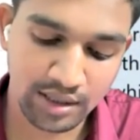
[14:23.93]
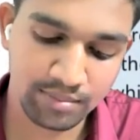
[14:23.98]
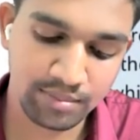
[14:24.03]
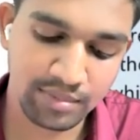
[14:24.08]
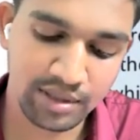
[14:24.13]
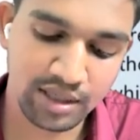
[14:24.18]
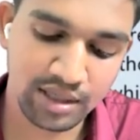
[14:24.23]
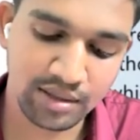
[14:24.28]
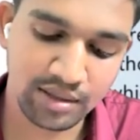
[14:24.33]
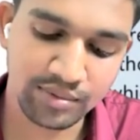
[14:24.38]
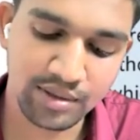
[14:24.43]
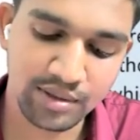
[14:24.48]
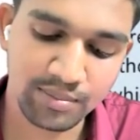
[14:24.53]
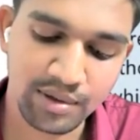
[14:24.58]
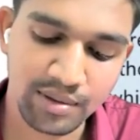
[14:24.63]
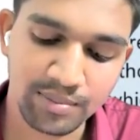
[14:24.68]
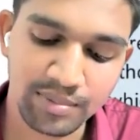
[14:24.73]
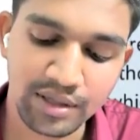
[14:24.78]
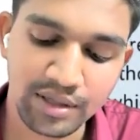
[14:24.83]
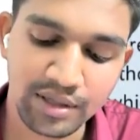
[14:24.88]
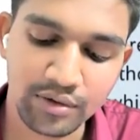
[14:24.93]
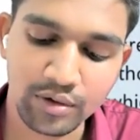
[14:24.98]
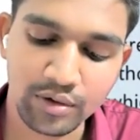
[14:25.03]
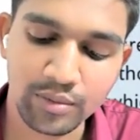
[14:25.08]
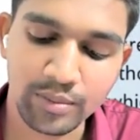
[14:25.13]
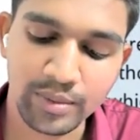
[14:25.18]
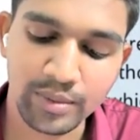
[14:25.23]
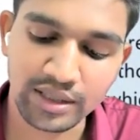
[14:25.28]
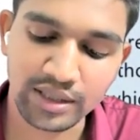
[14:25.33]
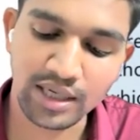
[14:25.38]
become the public
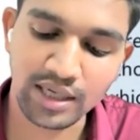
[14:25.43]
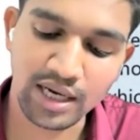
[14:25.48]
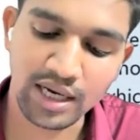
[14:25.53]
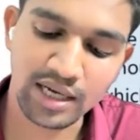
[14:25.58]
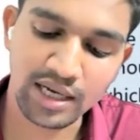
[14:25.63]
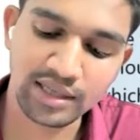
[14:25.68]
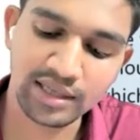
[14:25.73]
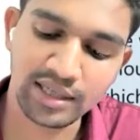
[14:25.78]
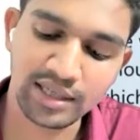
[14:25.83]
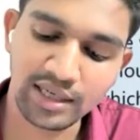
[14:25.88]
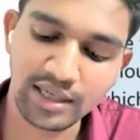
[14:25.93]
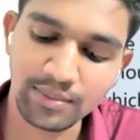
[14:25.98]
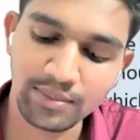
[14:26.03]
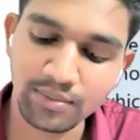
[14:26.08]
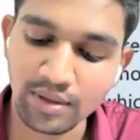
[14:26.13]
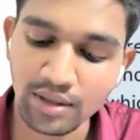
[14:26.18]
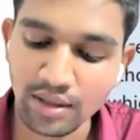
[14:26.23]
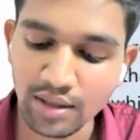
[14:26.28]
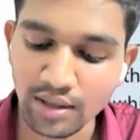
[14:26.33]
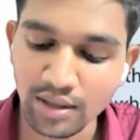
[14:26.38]
documents, and then